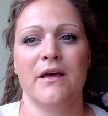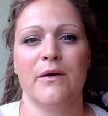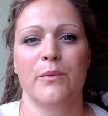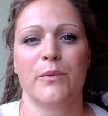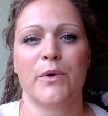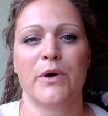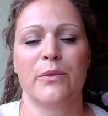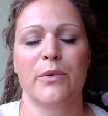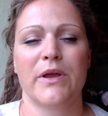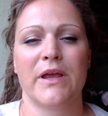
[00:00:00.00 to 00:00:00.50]

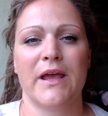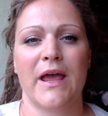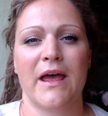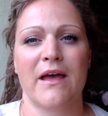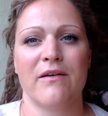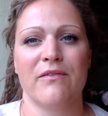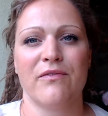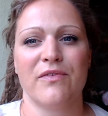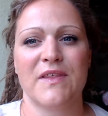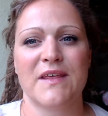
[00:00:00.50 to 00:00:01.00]
where we
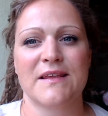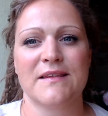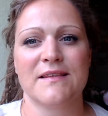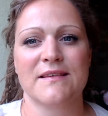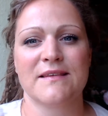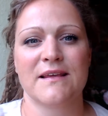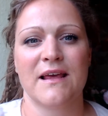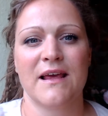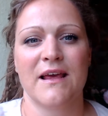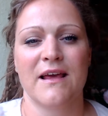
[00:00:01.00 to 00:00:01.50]
have
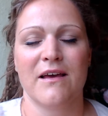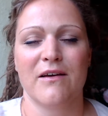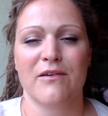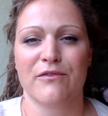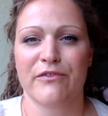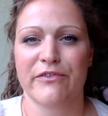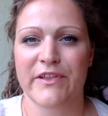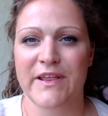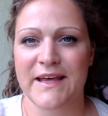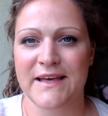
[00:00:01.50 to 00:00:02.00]
this
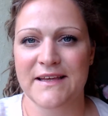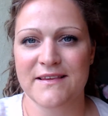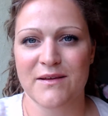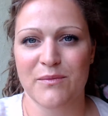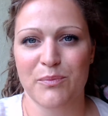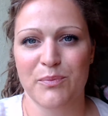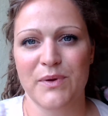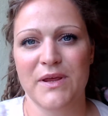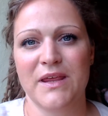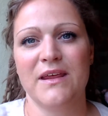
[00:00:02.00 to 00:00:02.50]

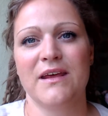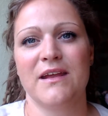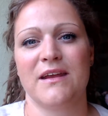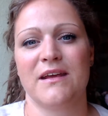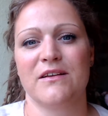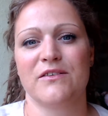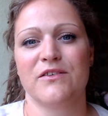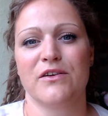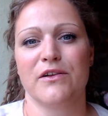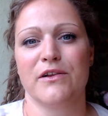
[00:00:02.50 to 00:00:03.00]
flexibility
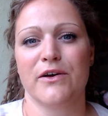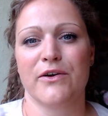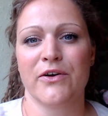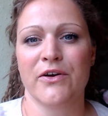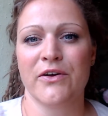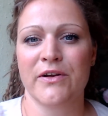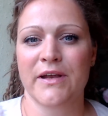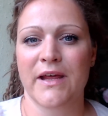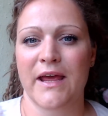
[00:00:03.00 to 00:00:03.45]
to learn